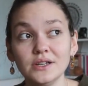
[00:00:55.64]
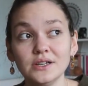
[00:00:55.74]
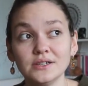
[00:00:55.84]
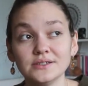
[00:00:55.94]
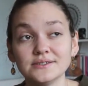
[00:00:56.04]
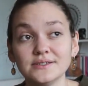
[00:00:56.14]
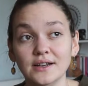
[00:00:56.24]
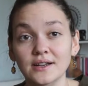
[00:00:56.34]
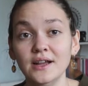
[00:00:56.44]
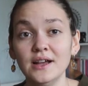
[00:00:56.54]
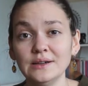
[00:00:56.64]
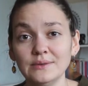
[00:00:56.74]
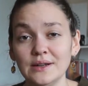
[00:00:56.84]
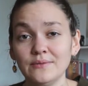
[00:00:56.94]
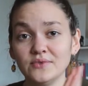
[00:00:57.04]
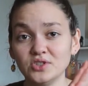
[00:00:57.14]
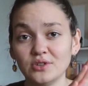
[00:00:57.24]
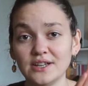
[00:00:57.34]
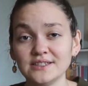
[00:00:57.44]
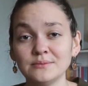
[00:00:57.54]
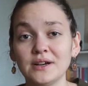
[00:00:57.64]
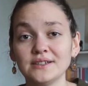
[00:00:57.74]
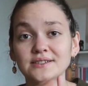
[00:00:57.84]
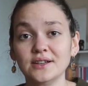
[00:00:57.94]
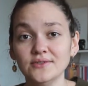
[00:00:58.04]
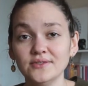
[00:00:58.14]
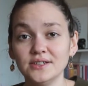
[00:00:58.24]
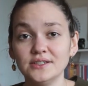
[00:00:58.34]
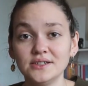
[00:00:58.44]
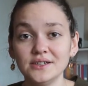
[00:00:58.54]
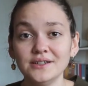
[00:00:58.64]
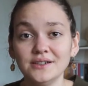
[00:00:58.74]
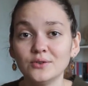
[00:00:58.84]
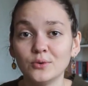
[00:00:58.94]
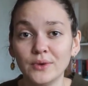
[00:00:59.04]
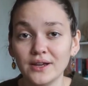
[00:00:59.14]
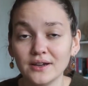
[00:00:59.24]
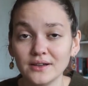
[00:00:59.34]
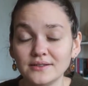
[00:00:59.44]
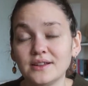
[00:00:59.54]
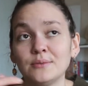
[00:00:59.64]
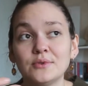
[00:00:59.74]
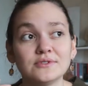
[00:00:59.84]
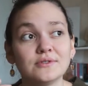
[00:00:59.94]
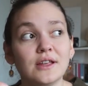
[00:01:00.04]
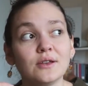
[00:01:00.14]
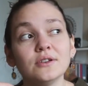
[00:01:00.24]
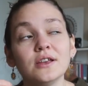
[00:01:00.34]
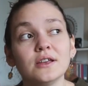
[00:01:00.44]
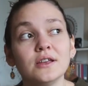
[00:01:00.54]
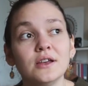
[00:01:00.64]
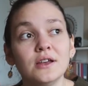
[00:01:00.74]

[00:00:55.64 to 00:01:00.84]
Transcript: is then when I'm visualizing myself eating, comer, then I'm also like, okay,